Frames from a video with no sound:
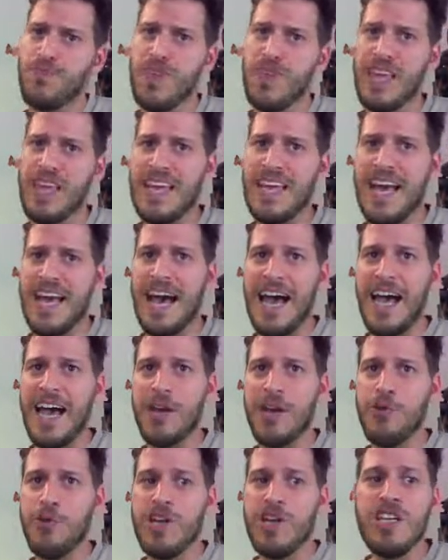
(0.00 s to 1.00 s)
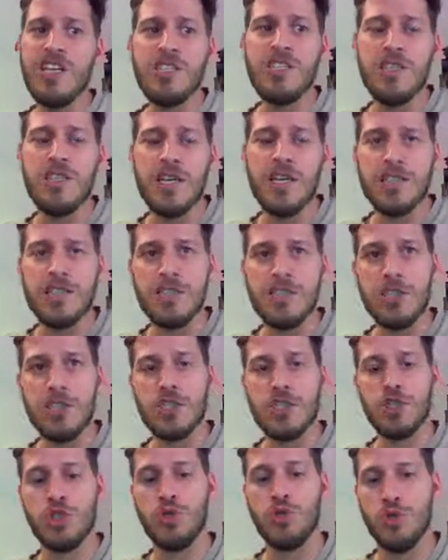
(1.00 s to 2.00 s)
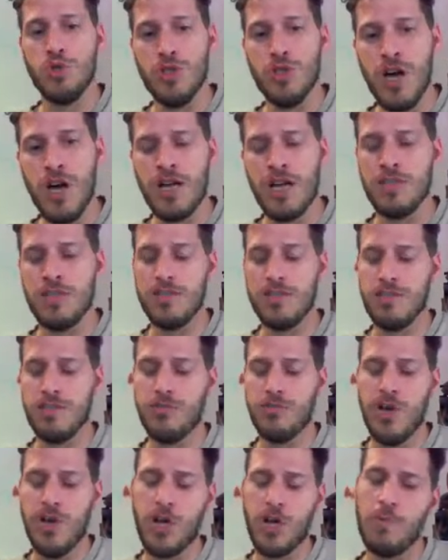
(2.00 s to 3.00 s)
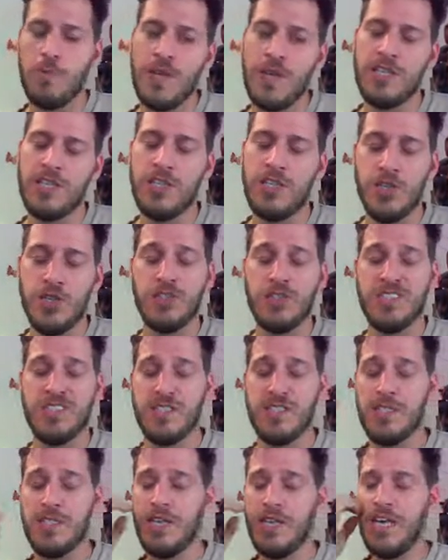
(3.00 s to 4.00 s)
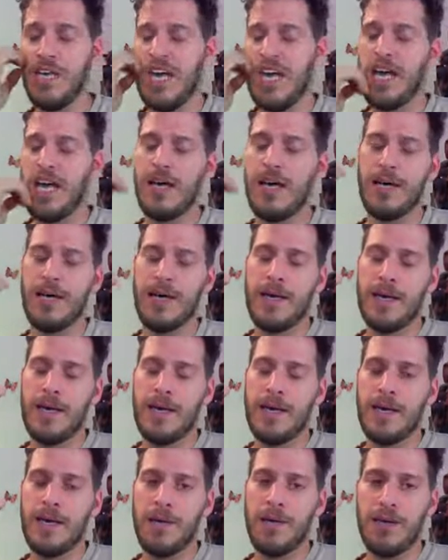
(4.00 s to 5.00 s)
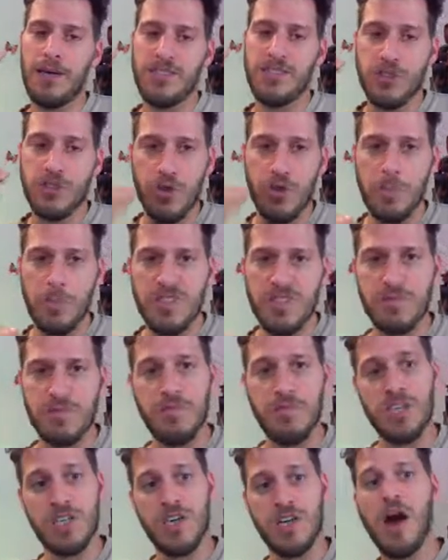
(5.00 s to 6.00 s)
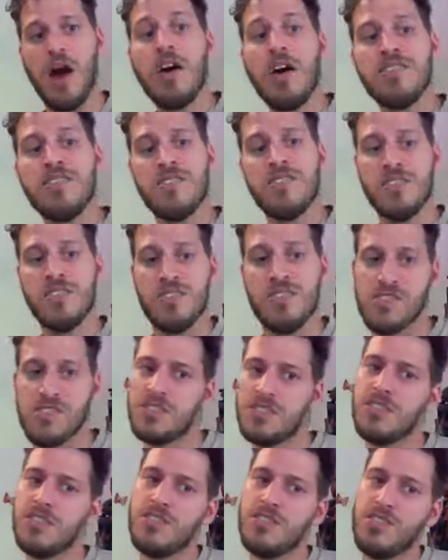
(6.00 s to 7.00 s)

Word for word: I really do not recommend using scripts, because you see, if